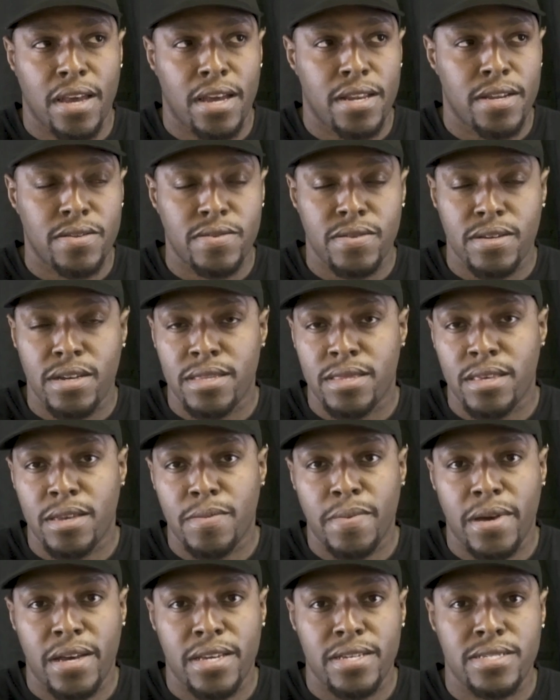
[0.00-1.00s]
got to do
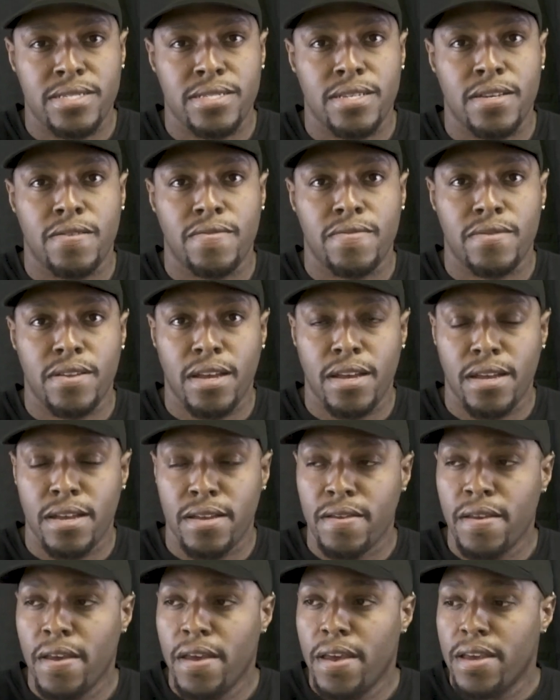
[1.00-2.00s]
everything by yourself.
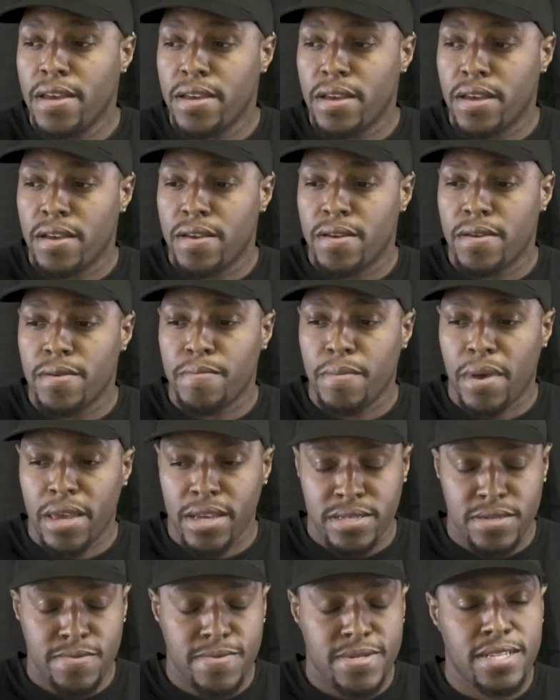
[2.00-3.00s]
Nah, make
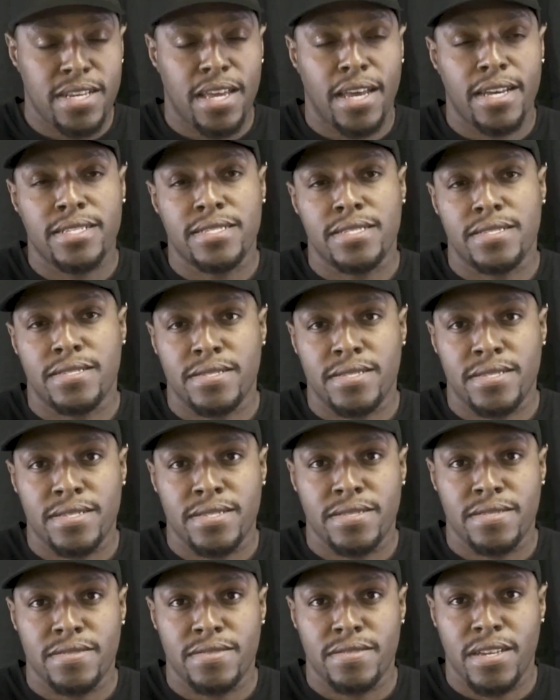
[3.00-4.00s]
some connections,
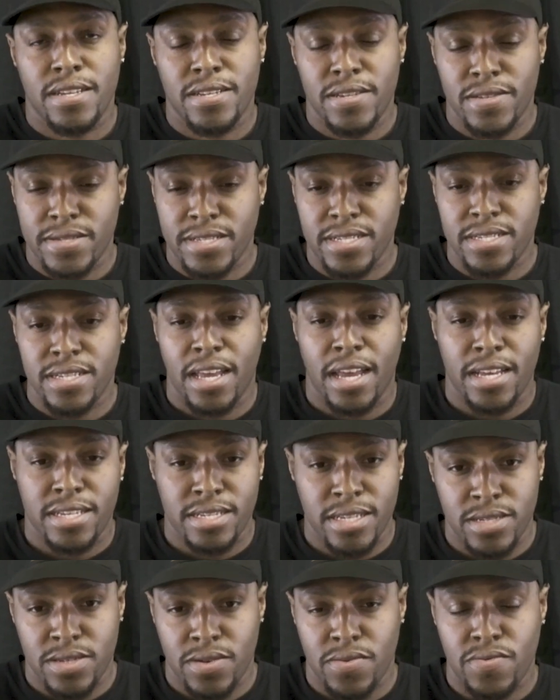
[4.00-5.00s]
and those
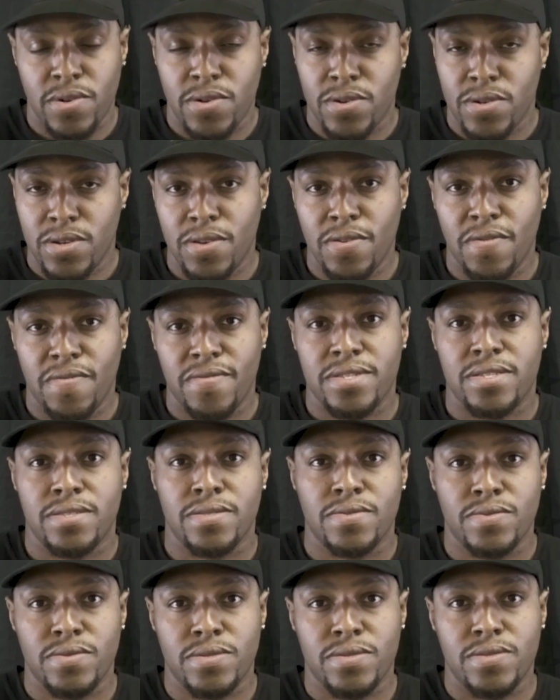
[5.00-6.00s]
connections will roll over
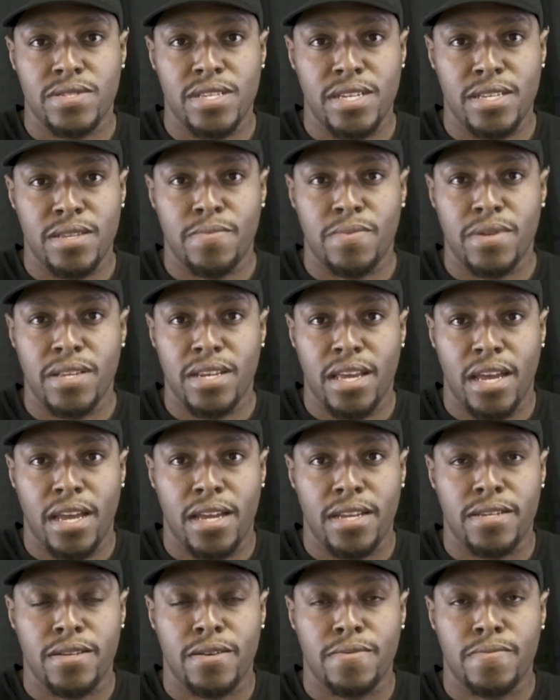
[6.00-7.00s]
to who you need to be
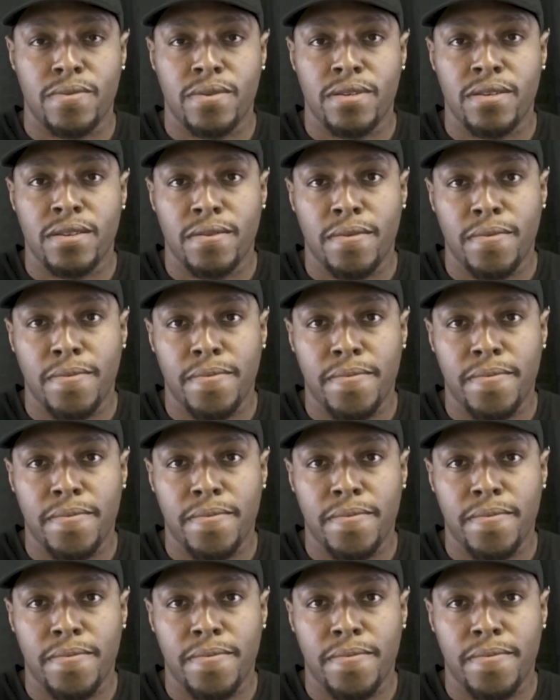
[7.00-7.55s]
lined up with.